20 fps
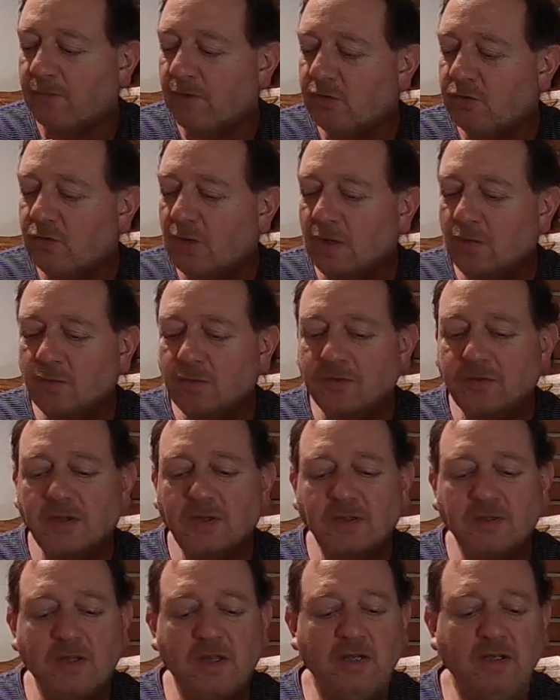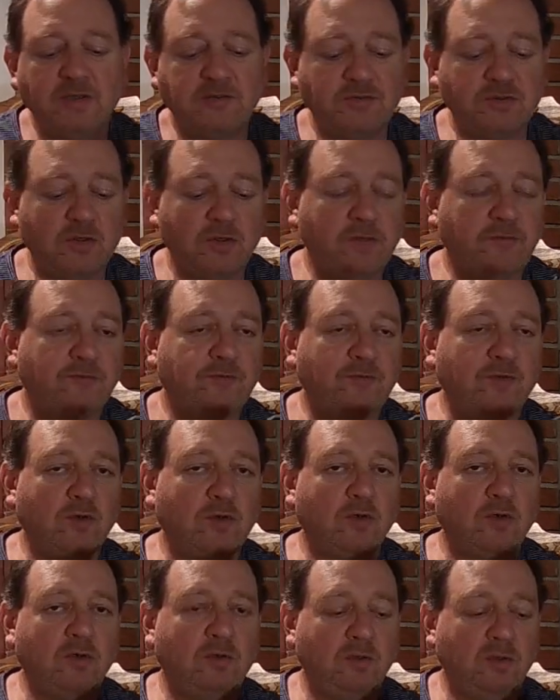So I would think that it's good
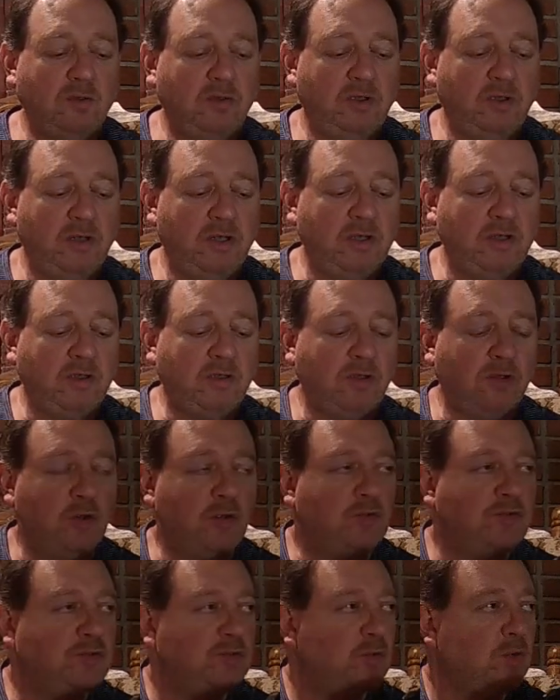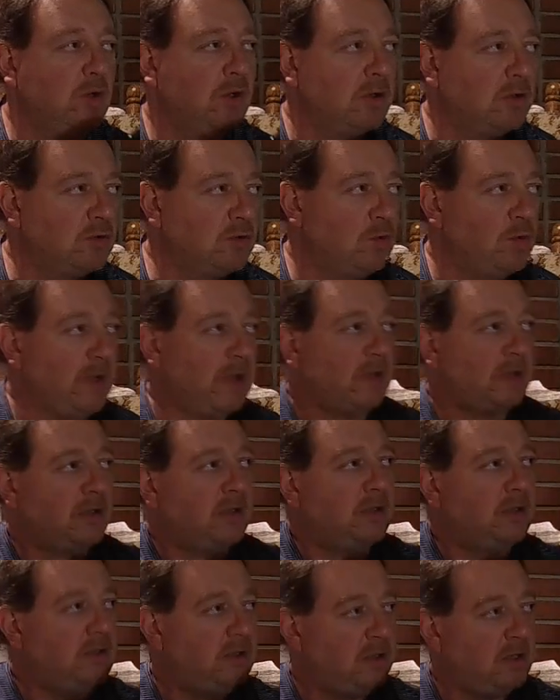for in close work, quick
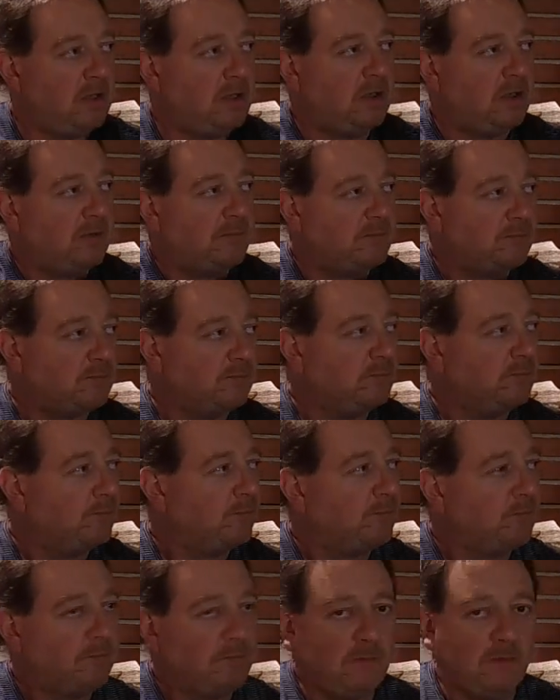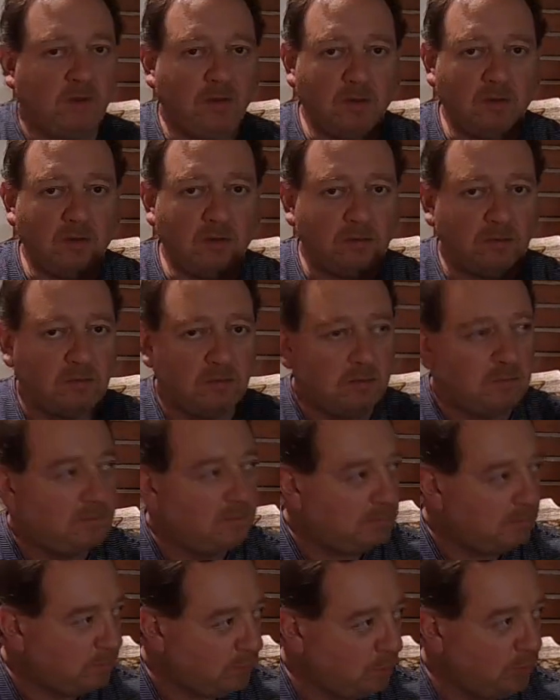and,
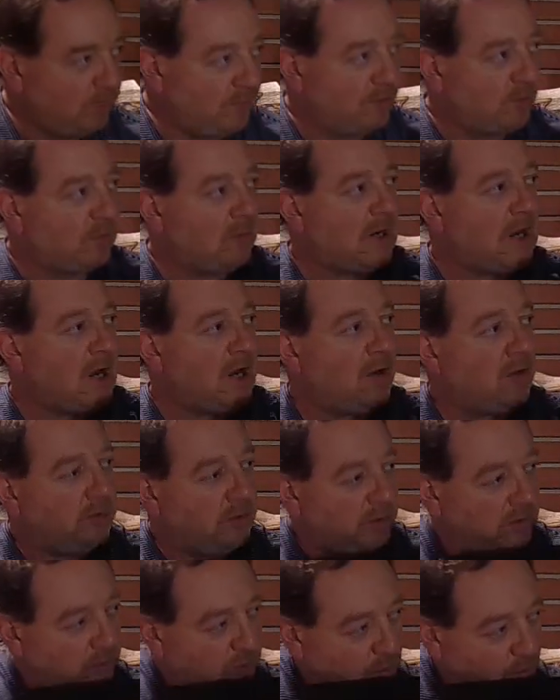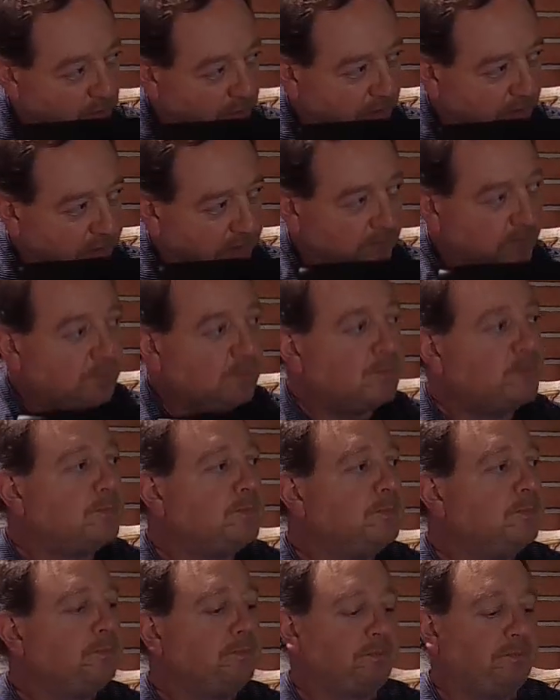moving around and quick.
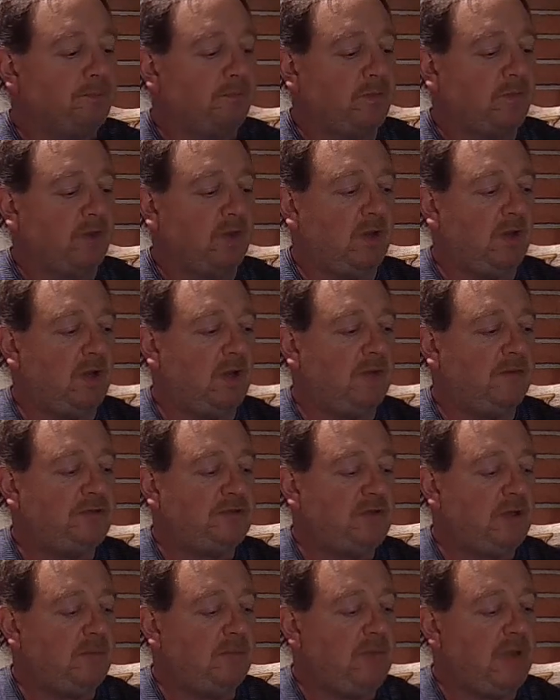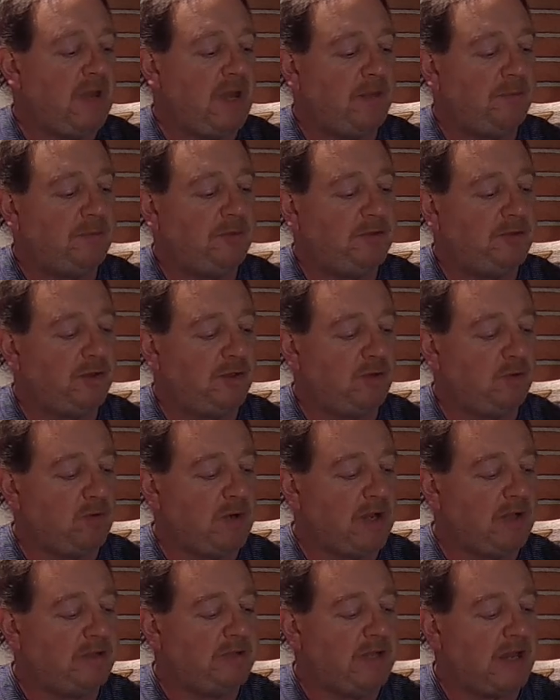If something happens to the
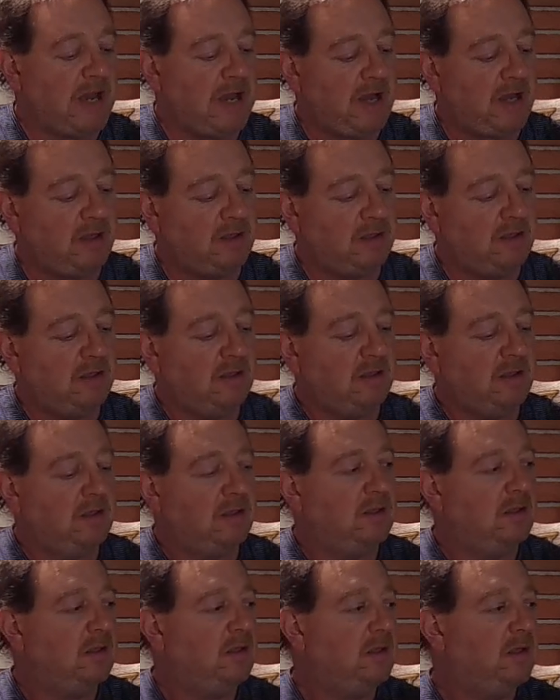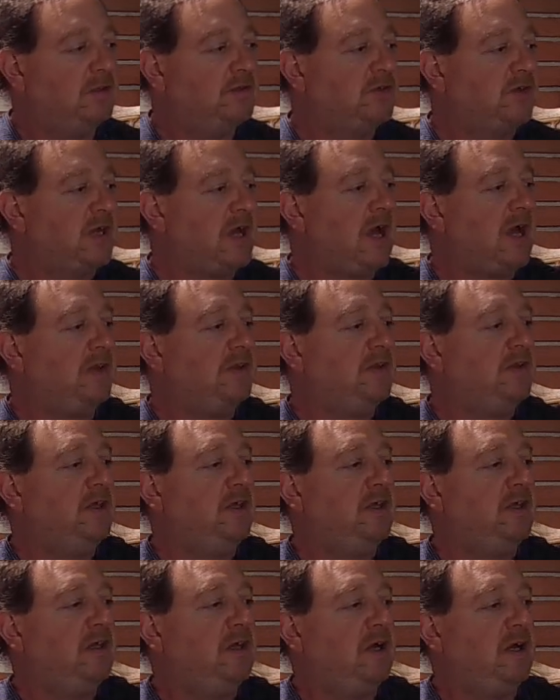red dot, it's got
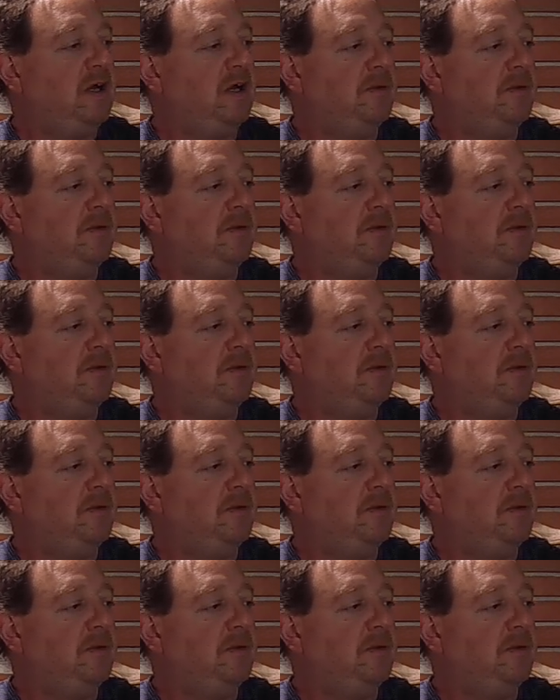the